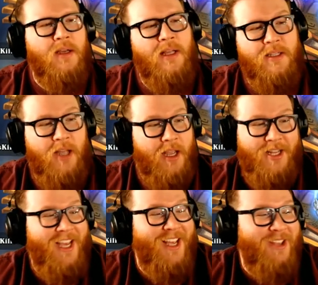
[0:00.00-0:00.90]
I,
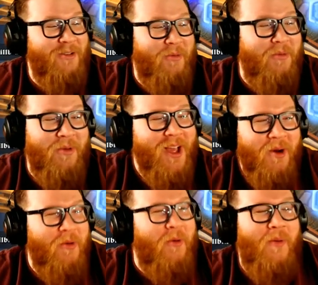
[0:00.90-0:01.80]

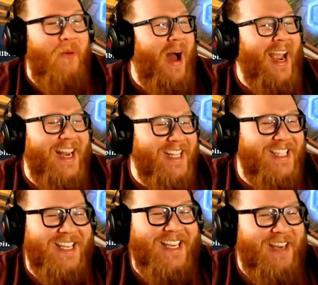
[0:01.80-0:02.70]
I, why
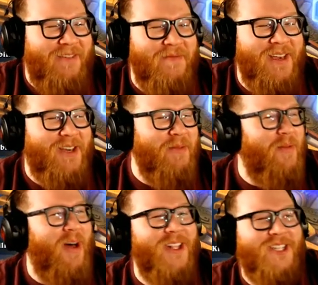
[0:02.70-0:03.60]
does it give me
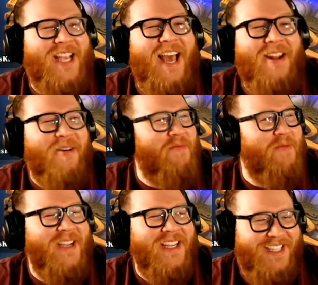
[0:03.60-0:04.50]
Cabal Shadow
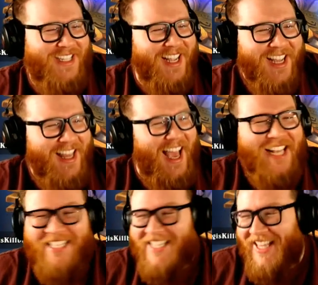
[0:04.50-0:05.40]
Priest?
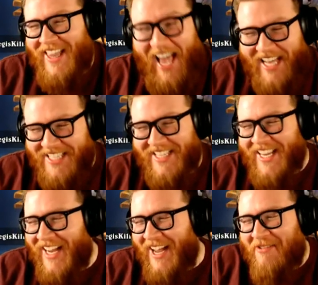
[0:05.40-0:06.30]
That's the last
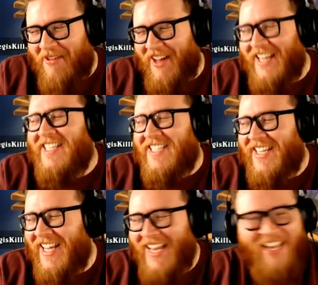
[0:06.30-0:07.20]
thing I want.
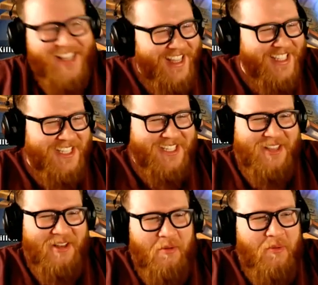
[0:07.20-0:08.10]
This is
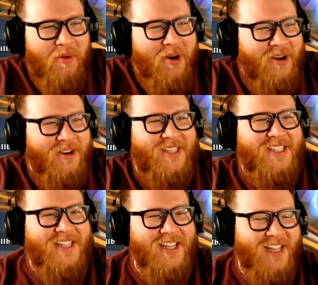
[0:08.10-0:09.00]
the
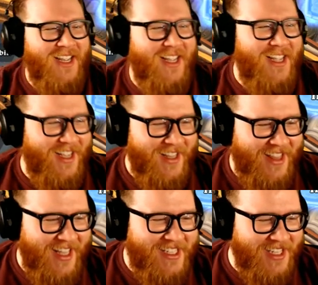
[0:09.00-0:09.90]
worst.
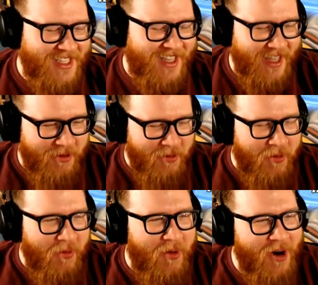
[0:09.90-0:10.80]
This is the
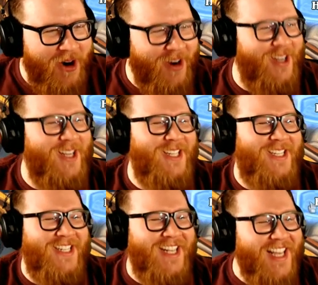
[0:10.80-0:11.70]

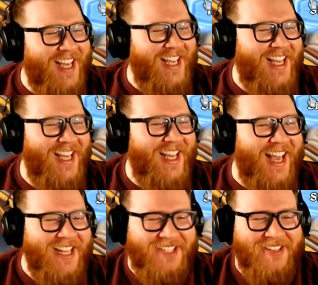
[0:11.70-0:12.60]
worst.
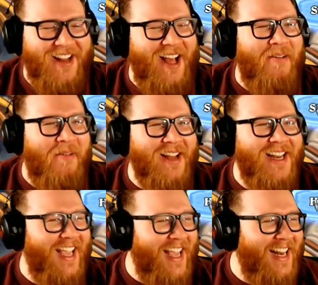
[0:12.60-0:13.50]
I do not want
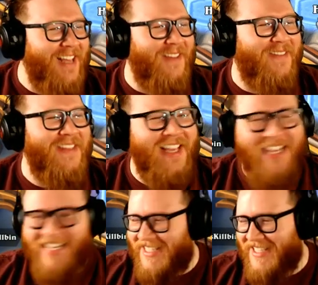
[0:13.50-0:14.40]
any of
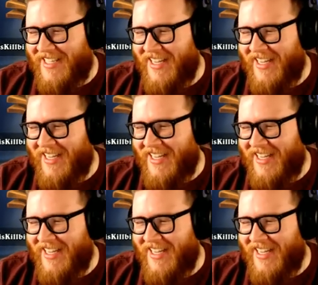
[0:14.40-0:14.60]
these.